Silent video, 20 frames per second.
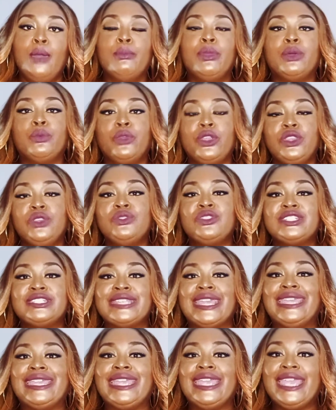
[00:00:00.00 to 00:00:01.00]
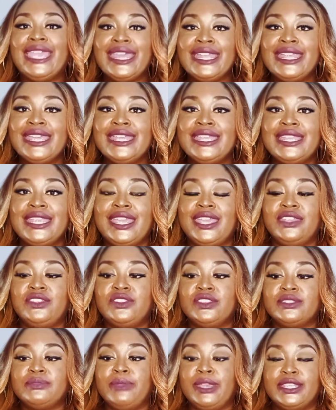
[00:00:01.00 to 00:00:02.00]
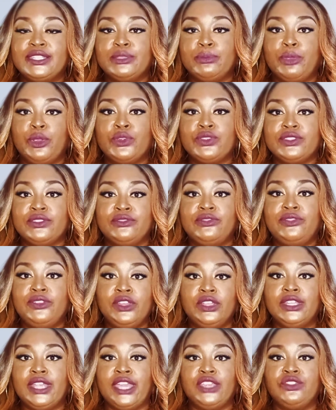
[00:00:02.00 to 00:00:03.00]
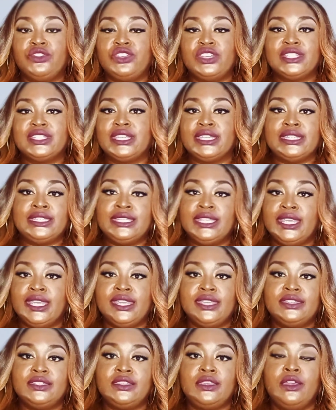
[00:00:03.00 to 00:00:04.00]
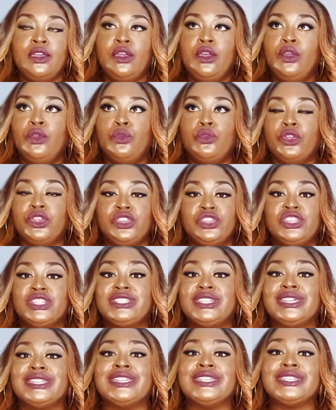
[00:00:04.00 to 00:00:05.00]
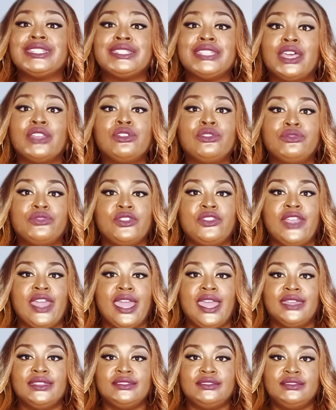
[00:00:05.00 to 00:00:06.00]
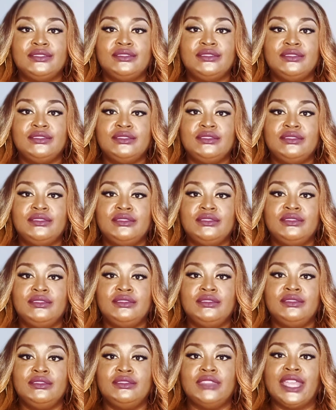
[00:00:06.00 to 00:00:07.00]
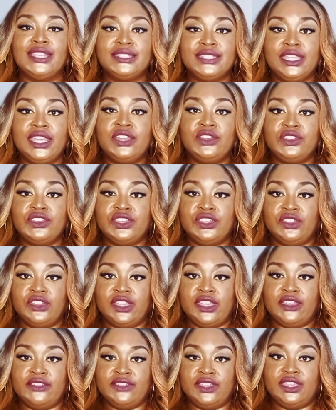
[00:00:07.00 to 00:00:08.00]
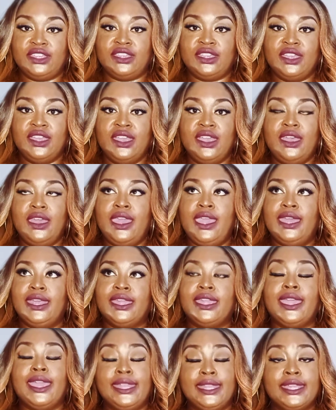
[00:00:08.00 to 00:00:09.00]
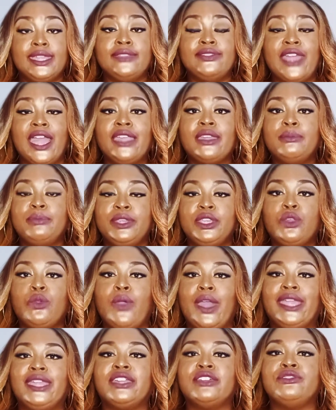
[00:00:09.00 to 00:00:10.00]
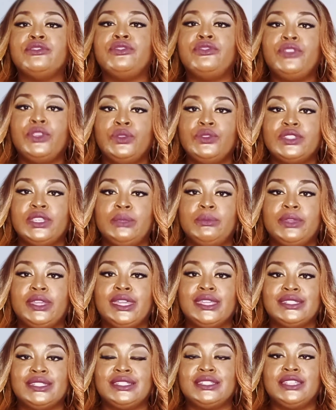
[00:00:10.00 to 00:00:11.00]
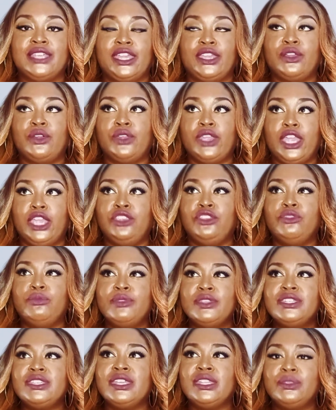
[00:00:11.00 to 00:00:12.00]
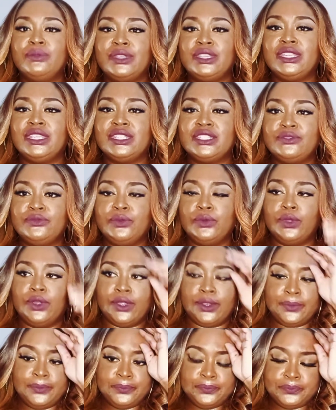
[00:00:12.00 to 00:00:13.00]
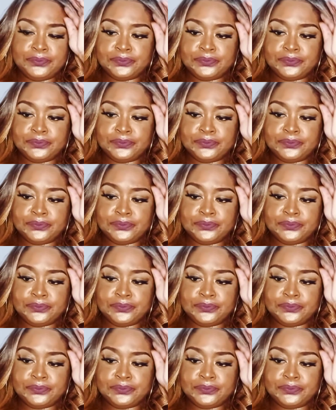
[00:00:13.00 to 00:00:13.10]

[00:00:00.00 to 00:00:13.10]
But when you stay in it, it just makes the person feel like you're just content or you're just gonna settle for that. That's the energy you're giving. And that could be quite confusing because it's like, okay, you've been dealing with this for,